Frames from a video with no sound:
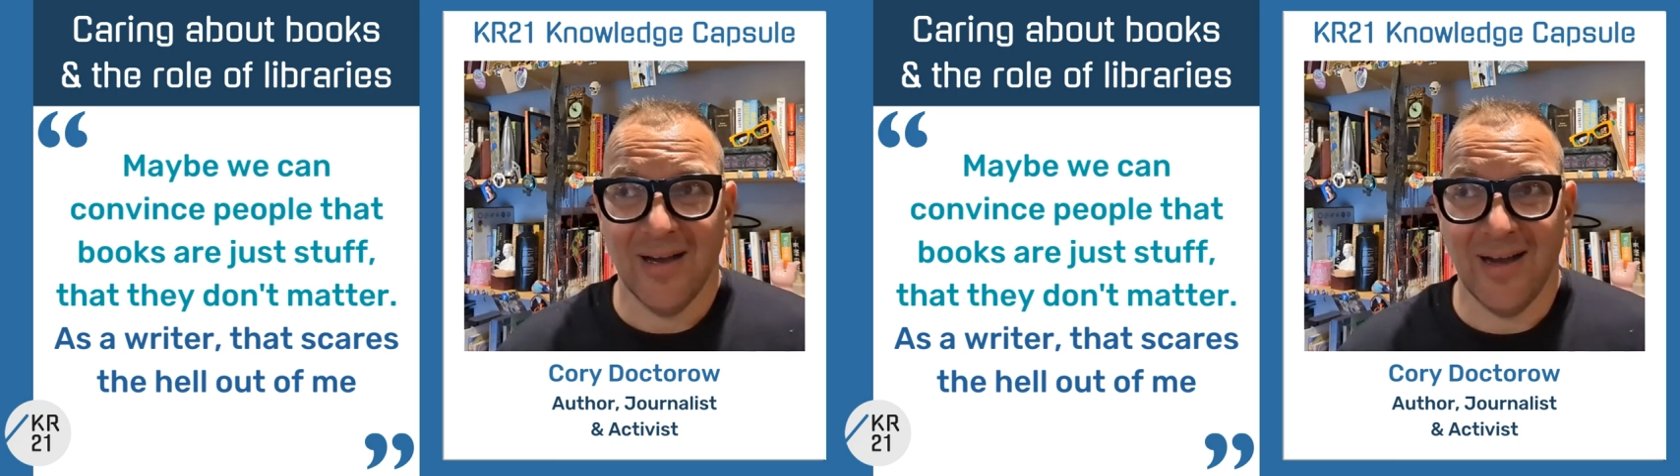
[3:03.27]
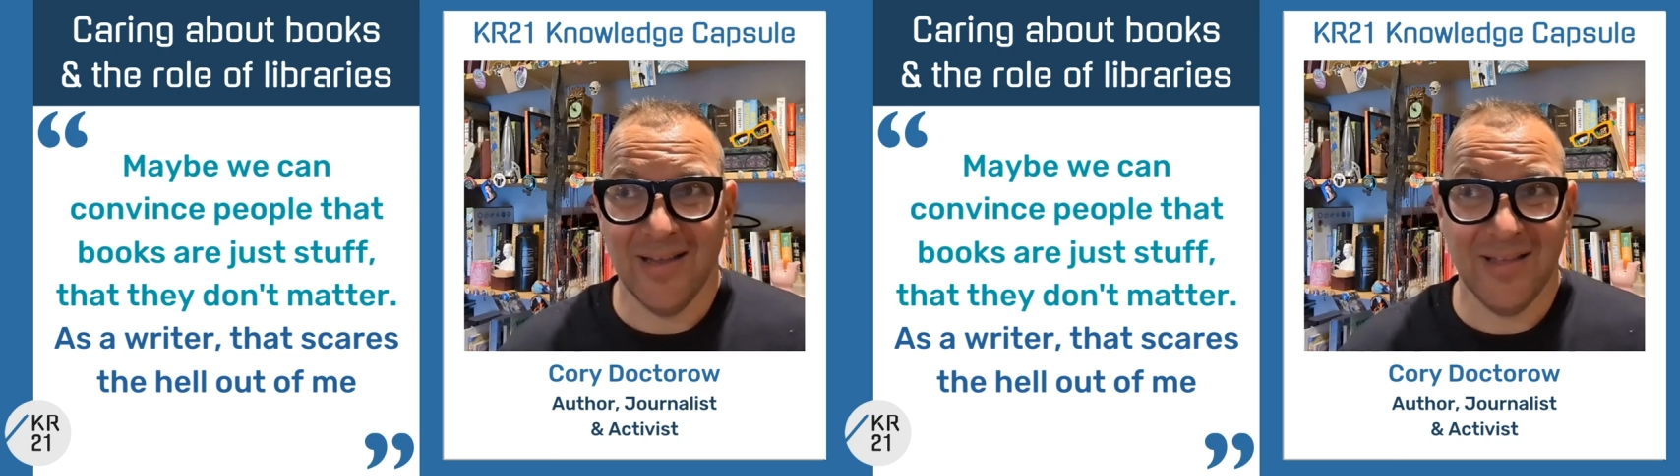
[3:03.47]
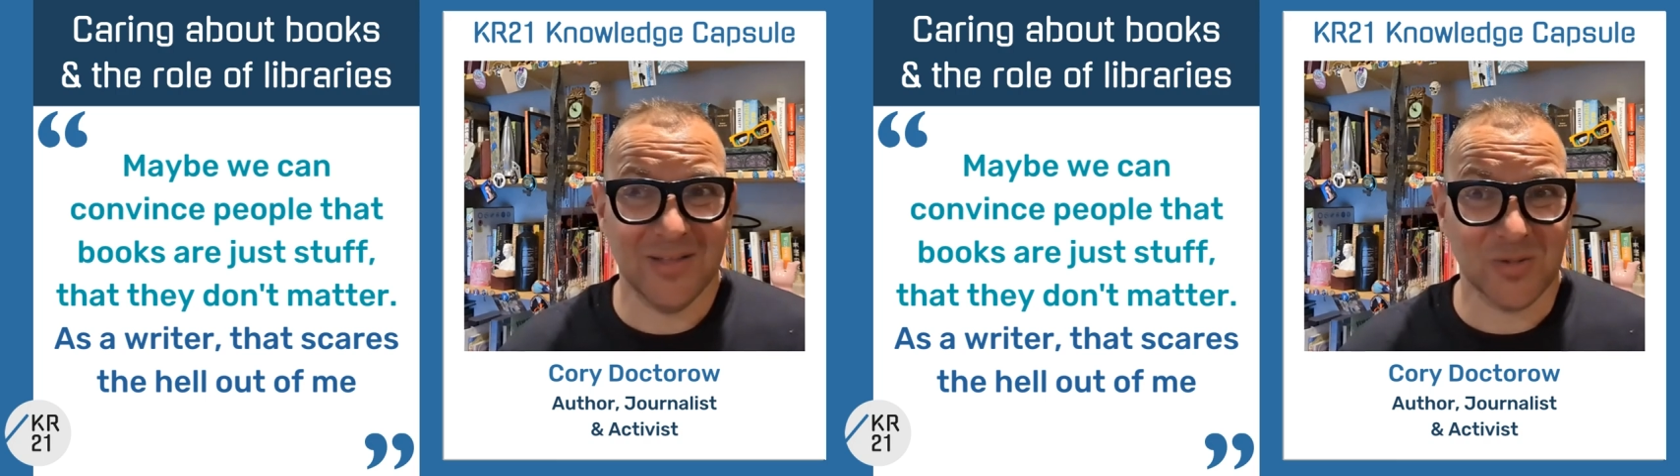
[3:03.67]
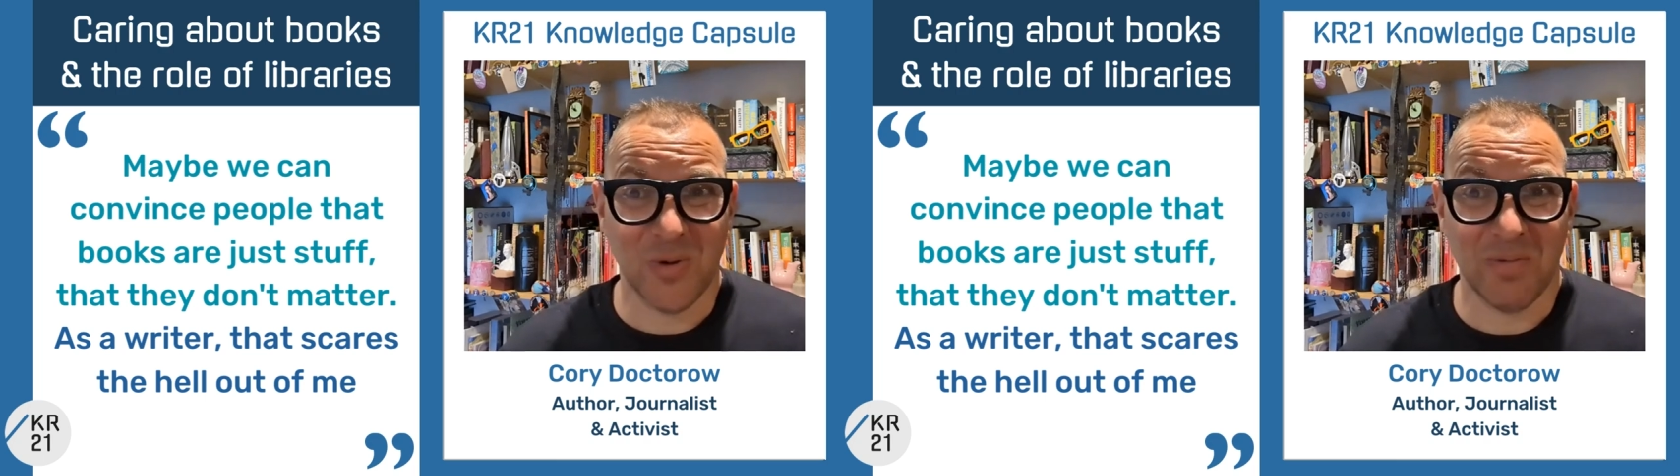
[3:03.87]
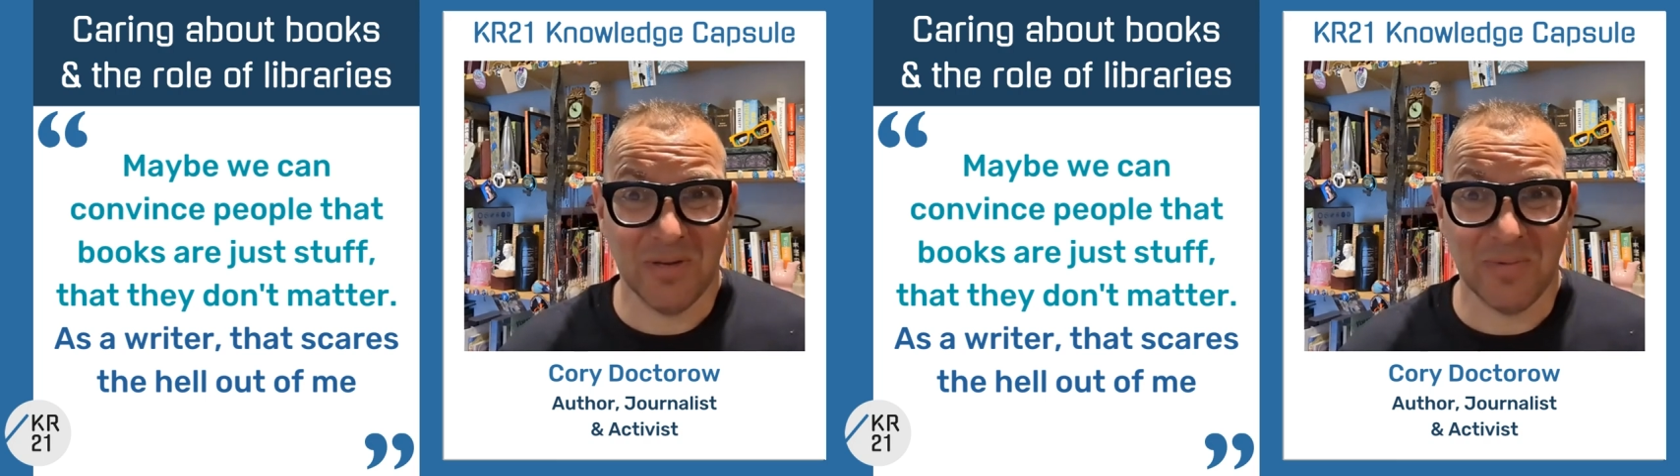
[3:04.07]
I think there's
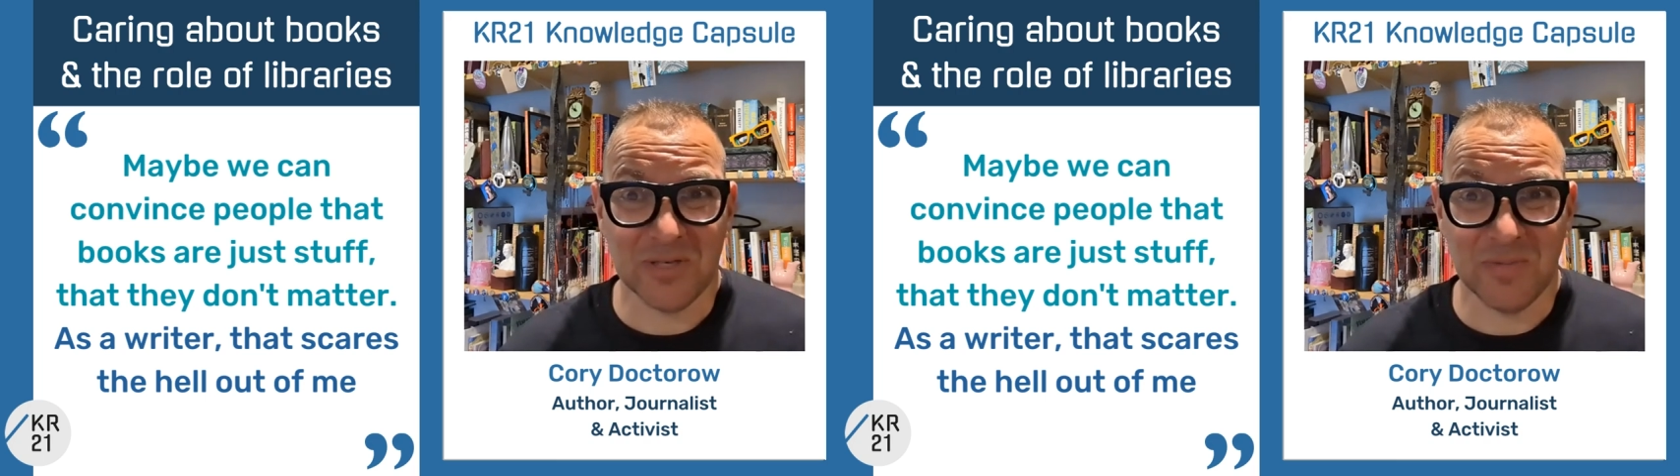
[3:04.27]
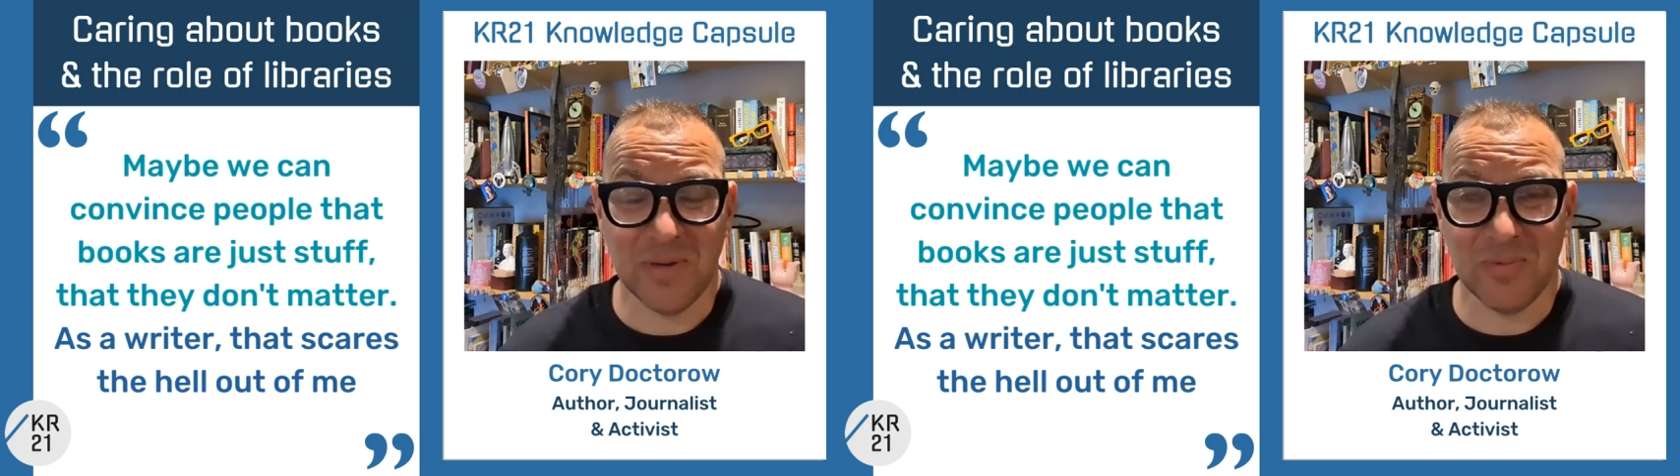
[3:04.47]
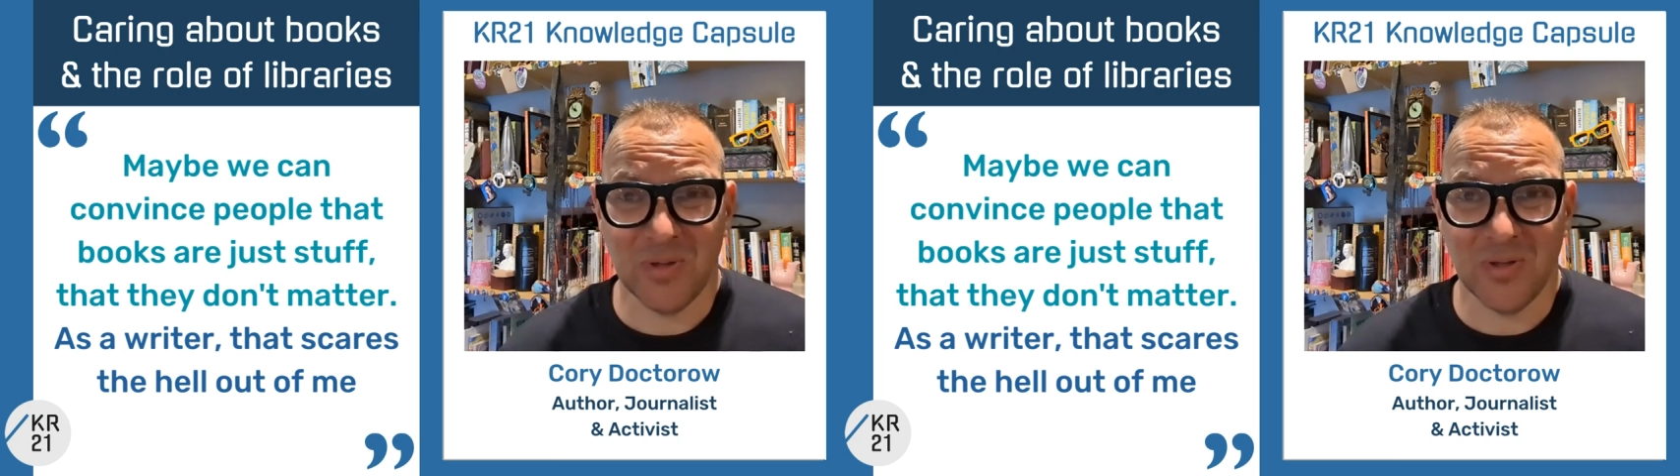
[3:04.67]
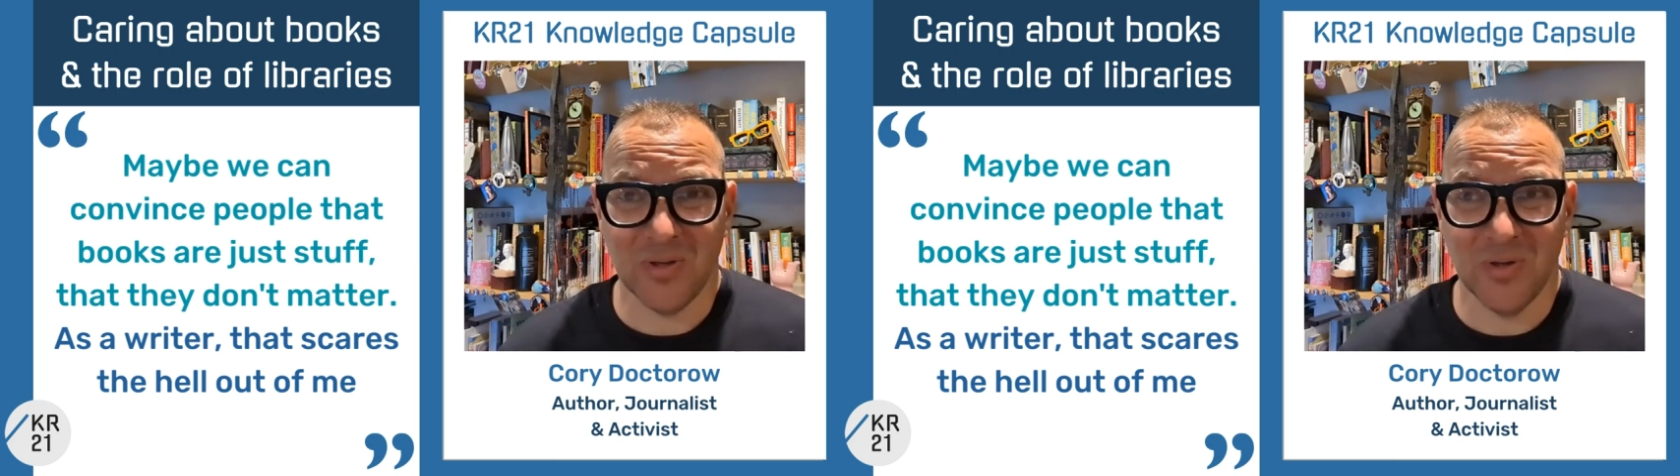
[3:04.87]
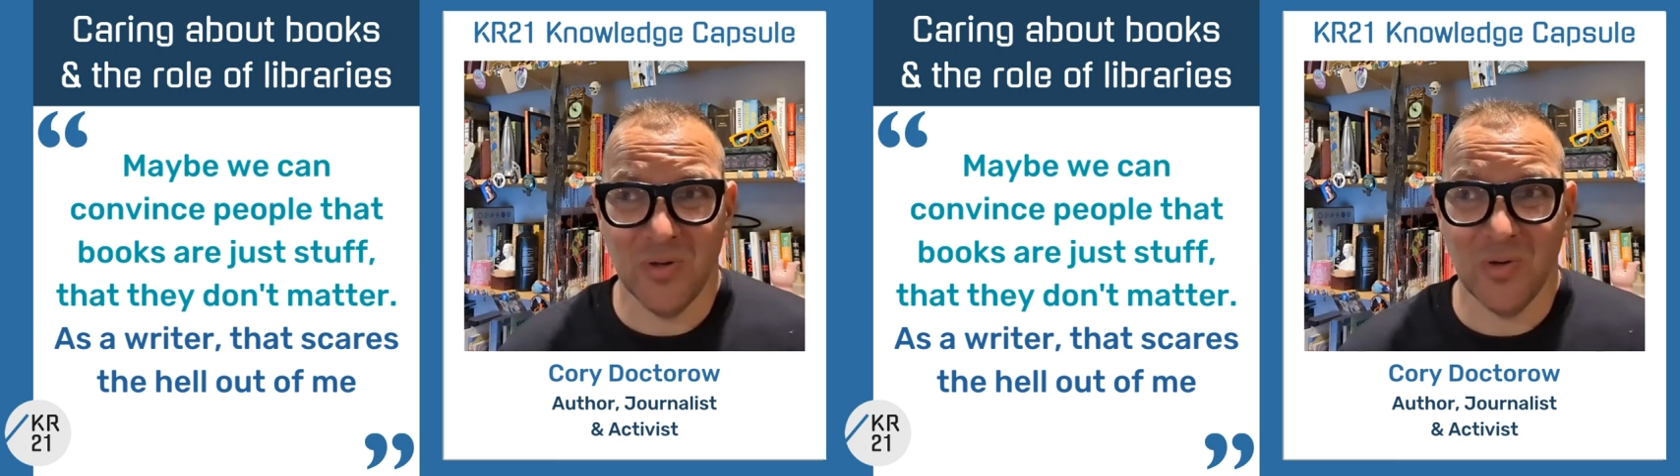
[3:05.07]
probably a bunch of
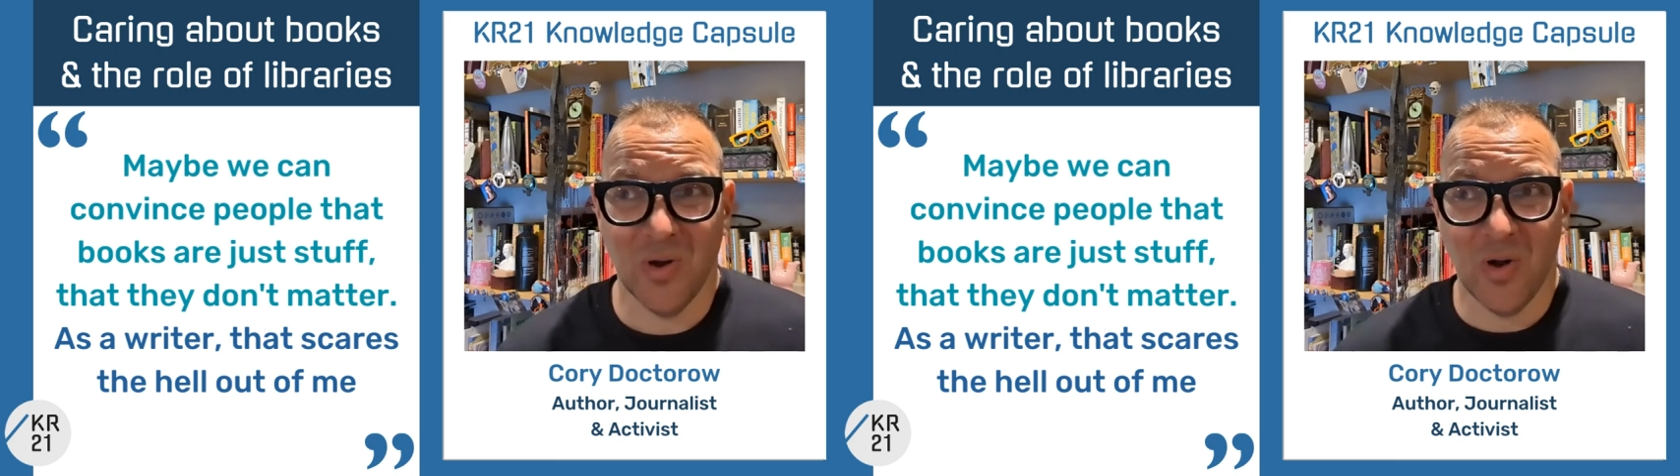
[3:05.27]
people who